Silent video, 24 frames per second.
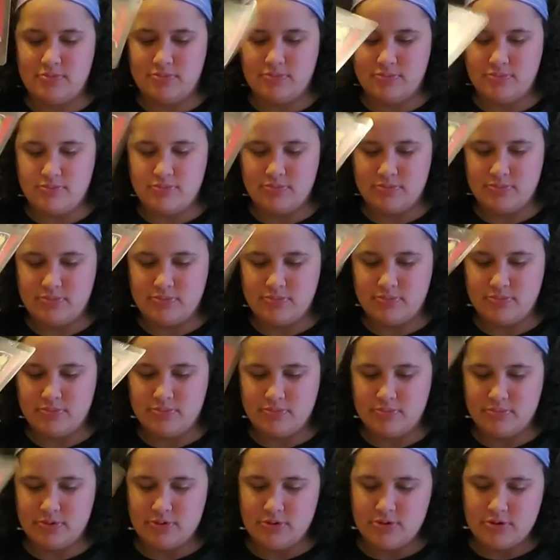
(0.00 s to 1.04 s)

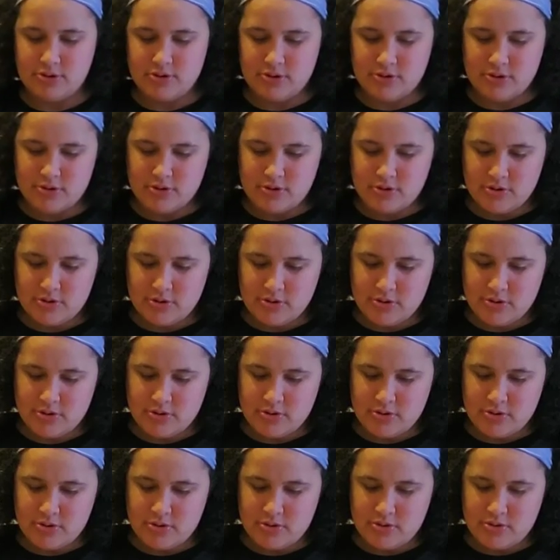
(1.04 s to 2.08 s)

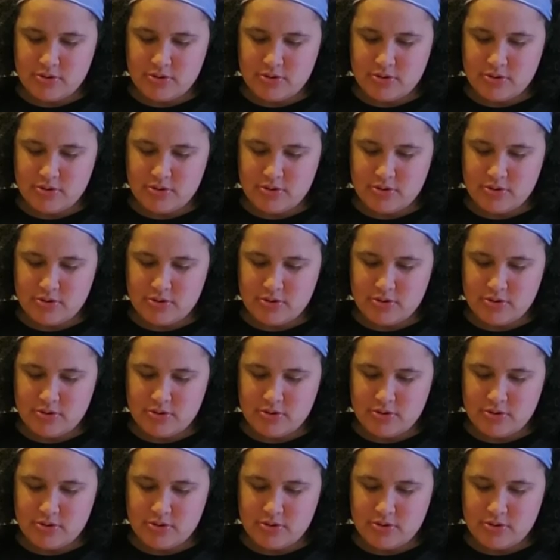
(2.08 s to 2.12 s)
[no speech]